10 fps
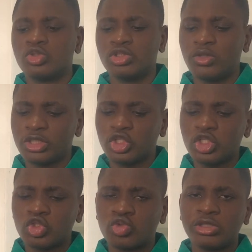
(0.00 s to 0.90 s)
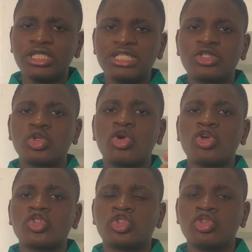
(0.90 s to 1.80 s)
So they were just doing it to
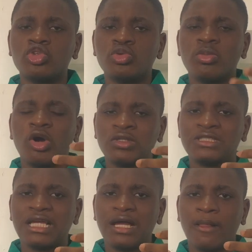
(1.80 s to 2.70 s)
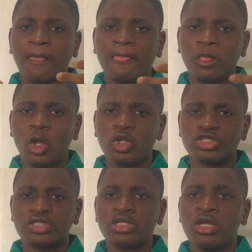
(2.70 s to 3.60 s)
consume on their
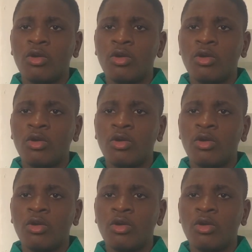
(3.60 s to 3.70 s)
loss.